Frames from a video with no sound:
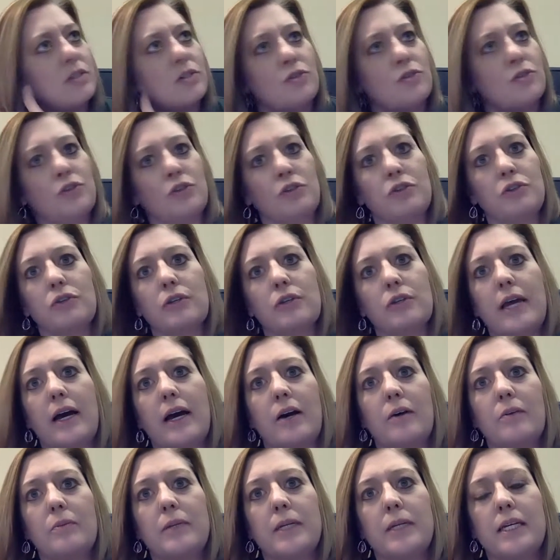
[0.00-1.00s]
he's a junior
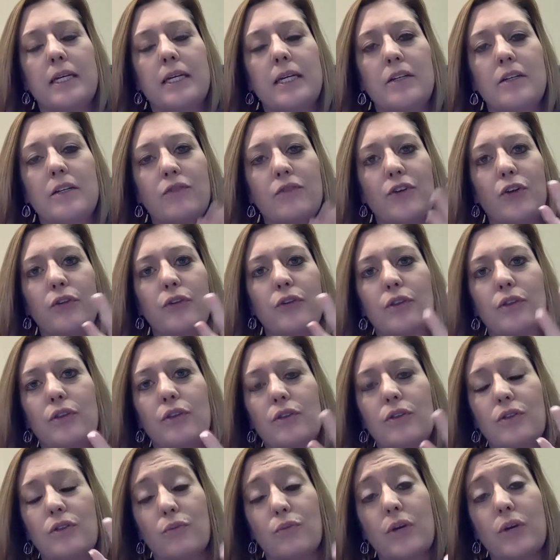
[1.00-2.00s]
now, but he interviewed
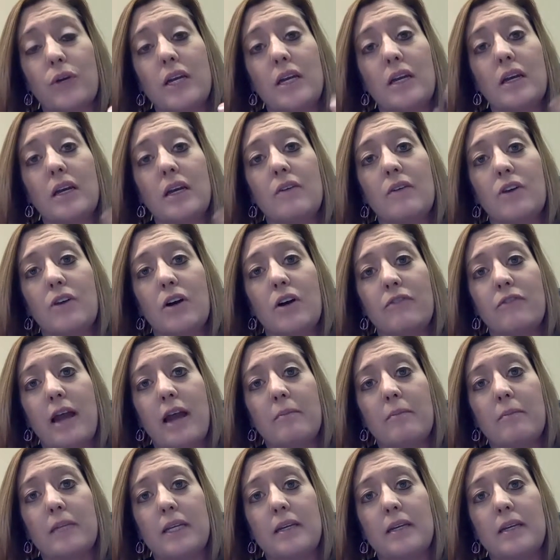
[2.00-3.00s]
3 of our
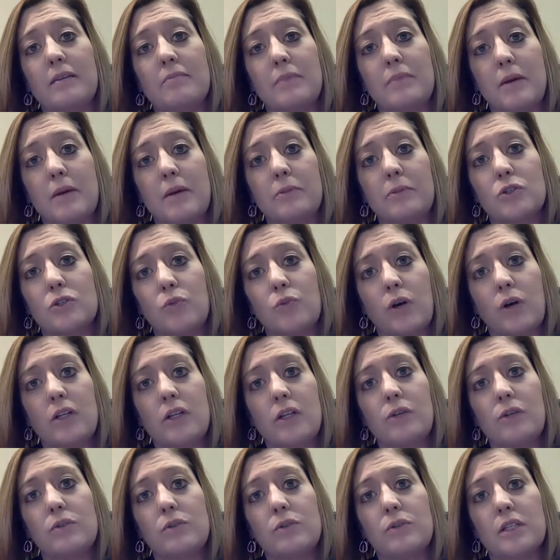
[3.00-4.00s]
family members, one
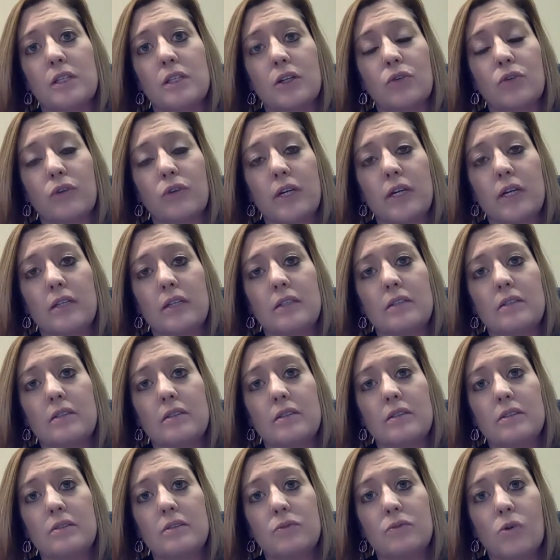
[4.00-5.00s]
who was in the Korean
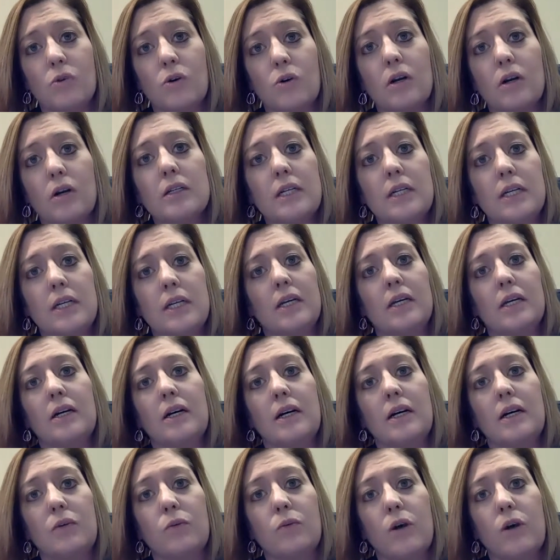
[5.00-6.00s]
War,
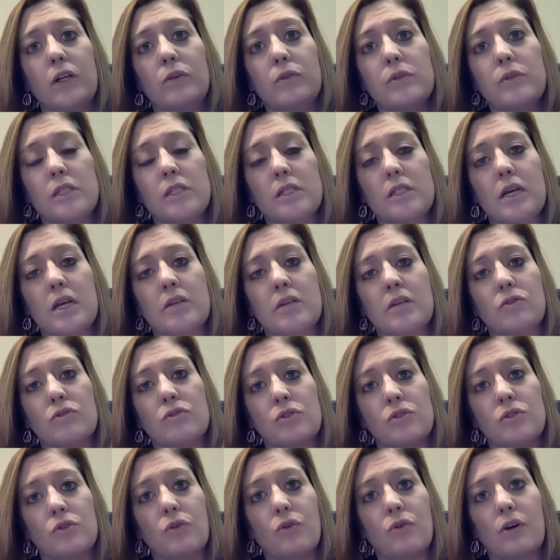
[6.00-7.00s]
one who was in
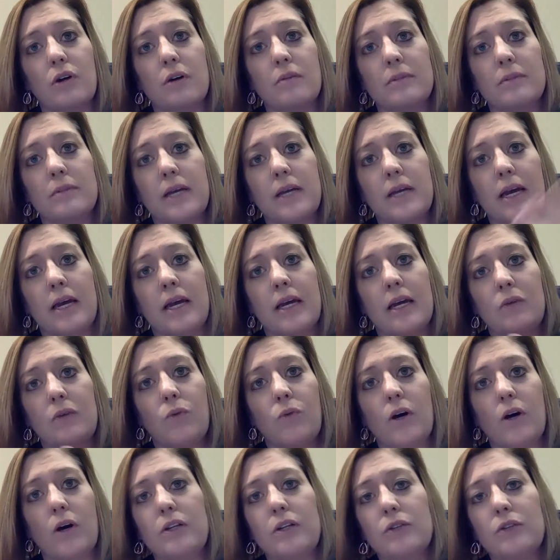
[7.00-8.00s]
Desert Storm, and
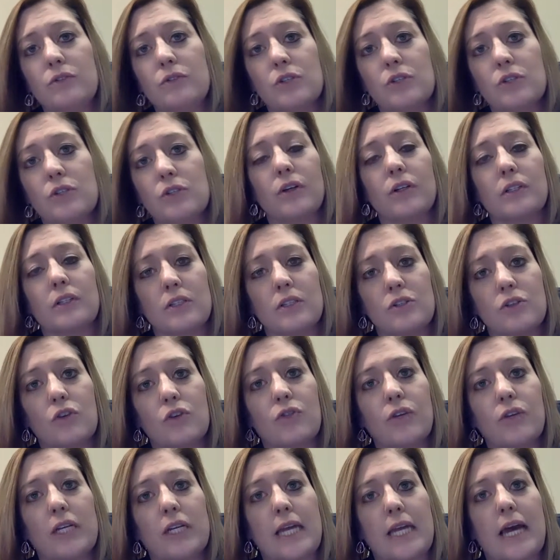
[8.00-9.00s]
one who's currently
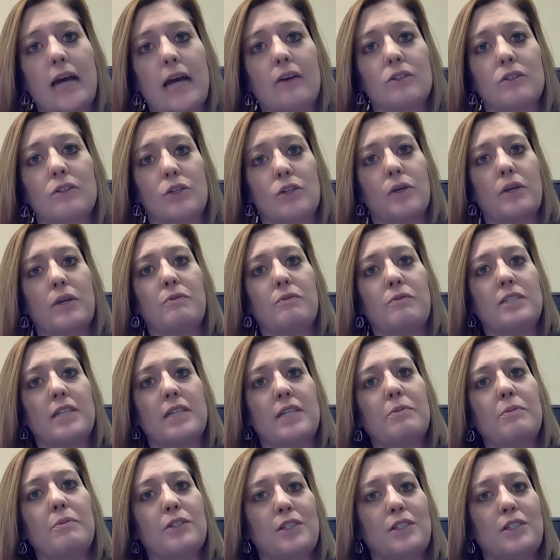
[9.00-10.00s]
serving now. So he was
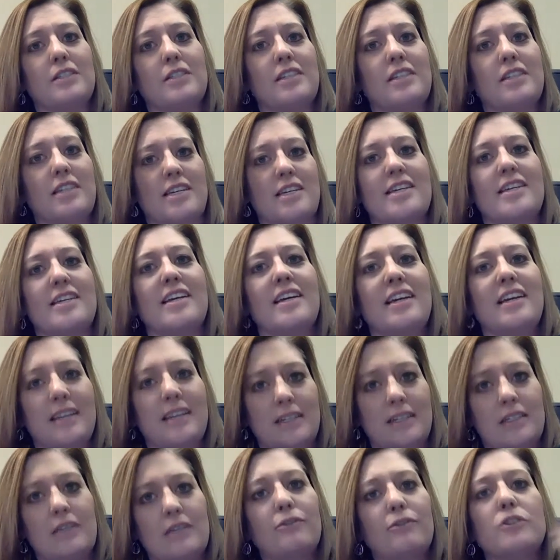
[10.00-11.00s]
able to see
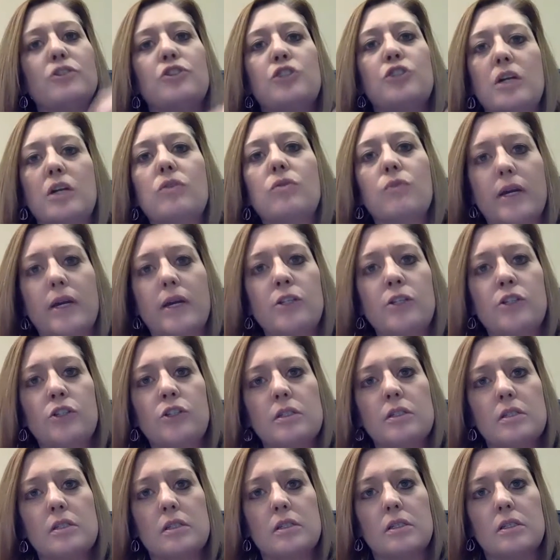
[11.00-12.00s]
different
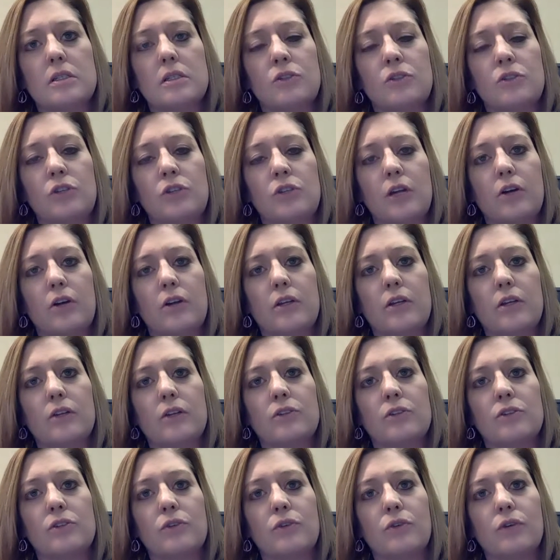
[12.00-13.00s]
generations share their
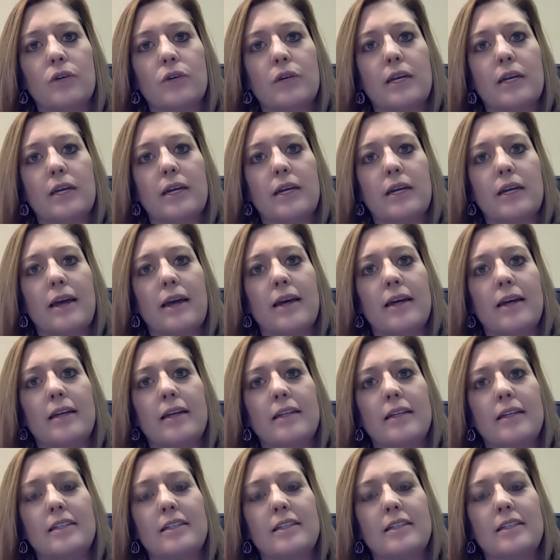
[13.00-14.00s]
story.
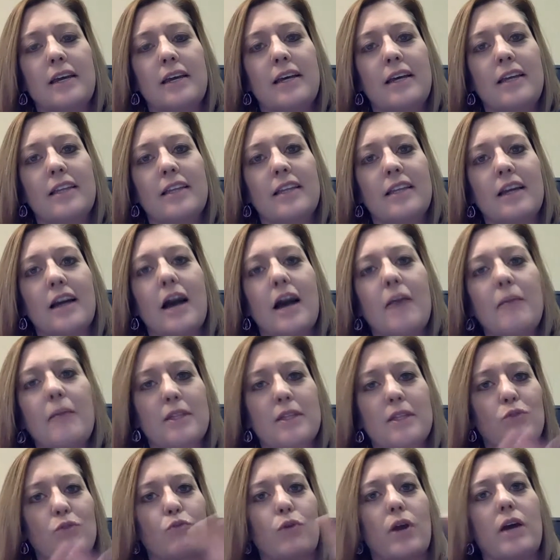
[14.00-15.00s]
And the
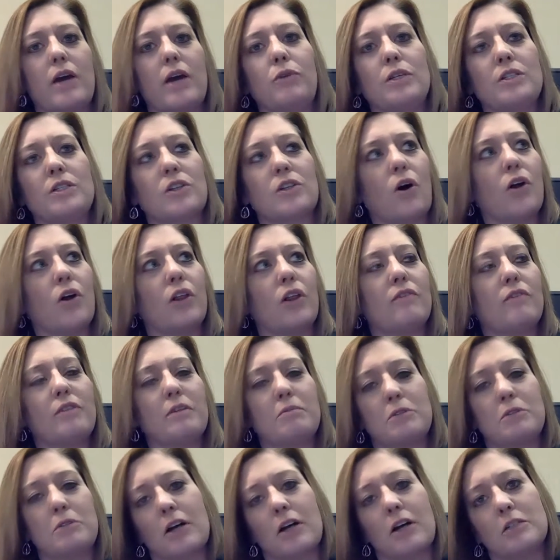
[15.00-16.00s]
common thread was all of
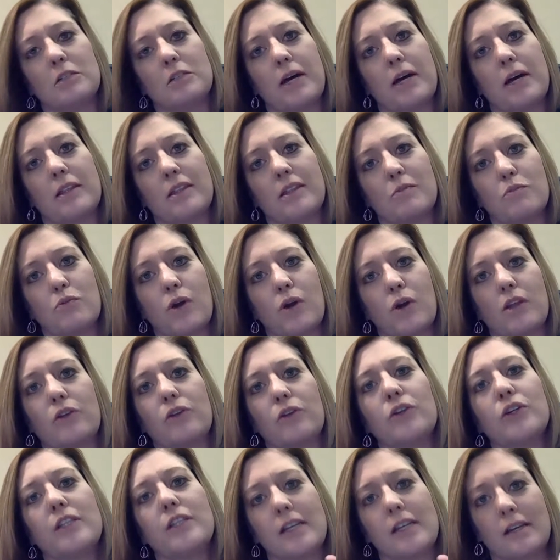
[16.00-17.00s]
them talked about the
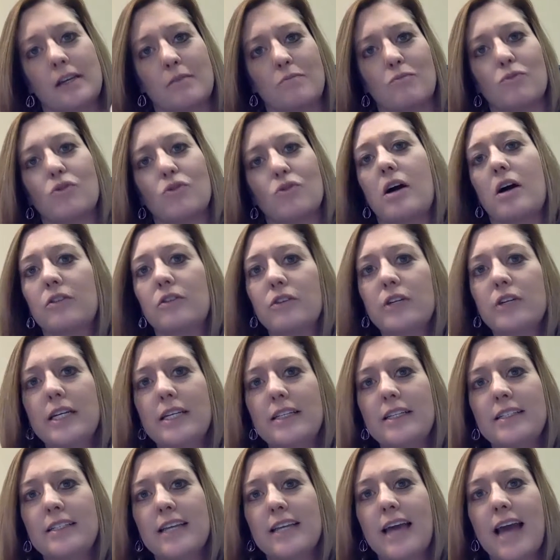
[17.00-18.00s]
brotherhood, the
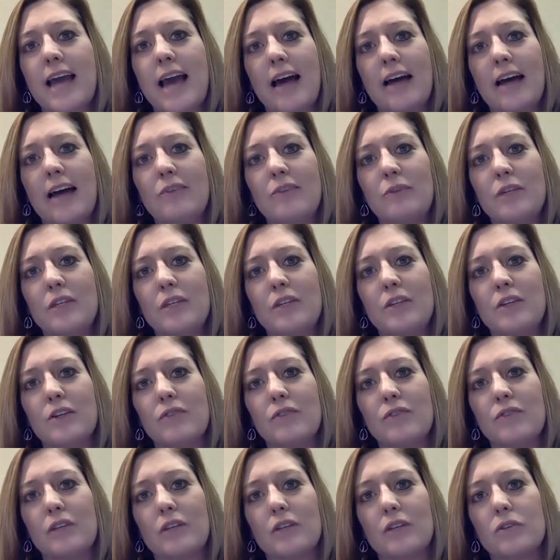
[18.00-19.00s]
camaraderie that they had with
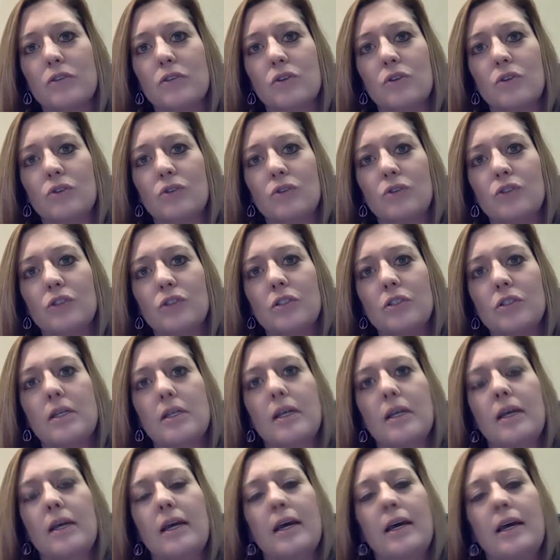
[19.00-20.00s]
their fellow soldiers,
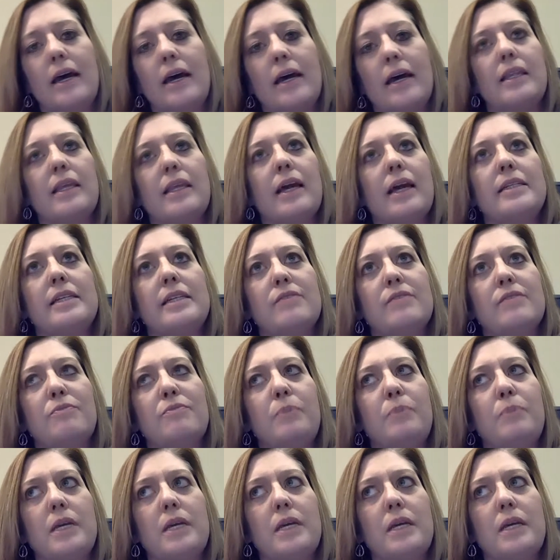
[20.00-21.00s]
and the idea
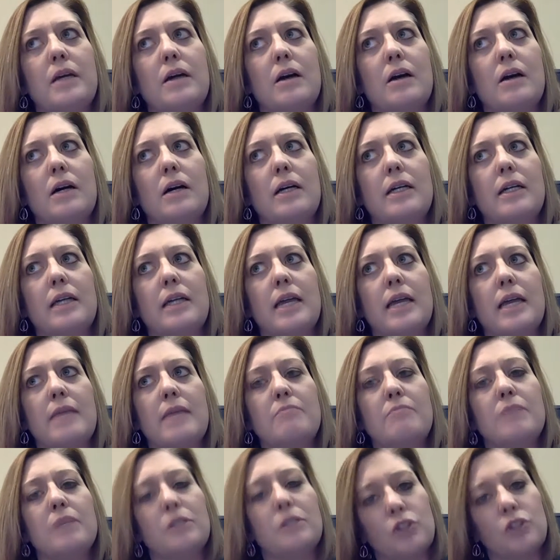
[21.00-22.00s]
of being on a
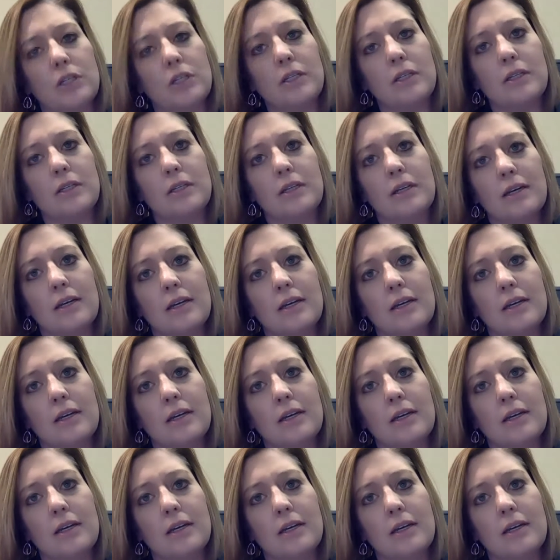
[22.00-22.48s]
mission